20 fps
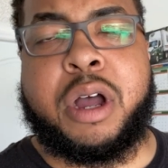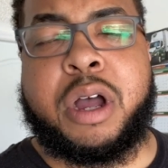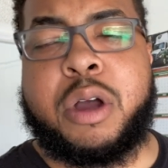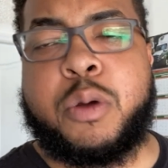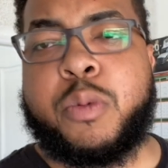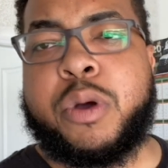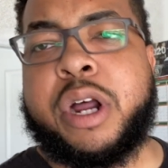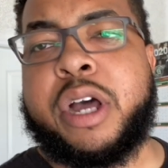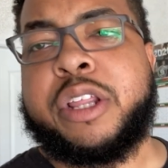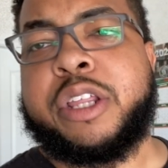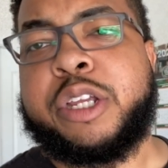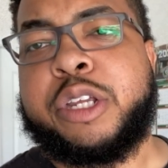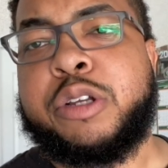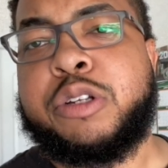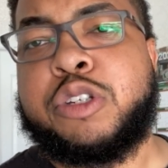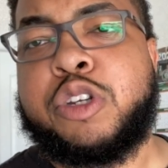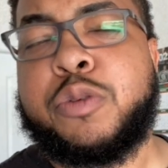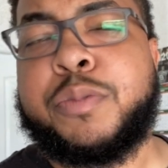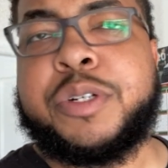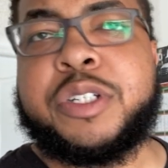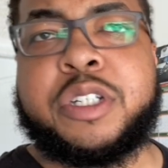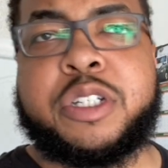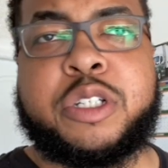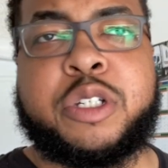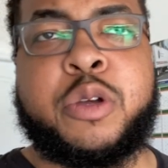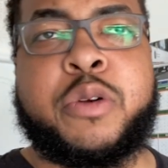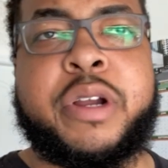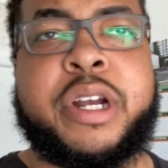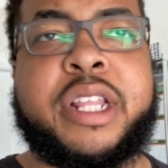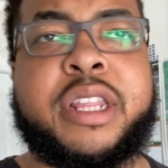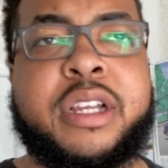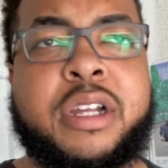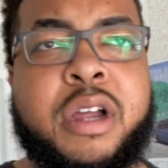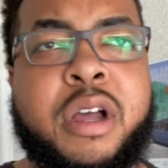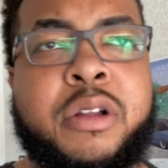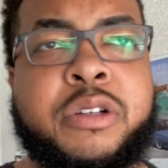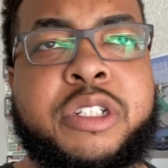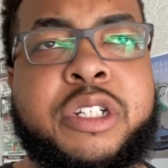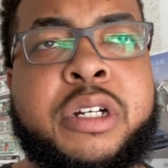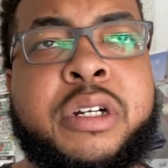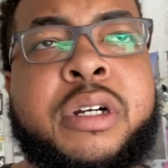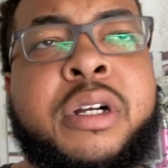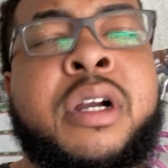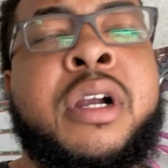what other YouTubers is doing in the culture.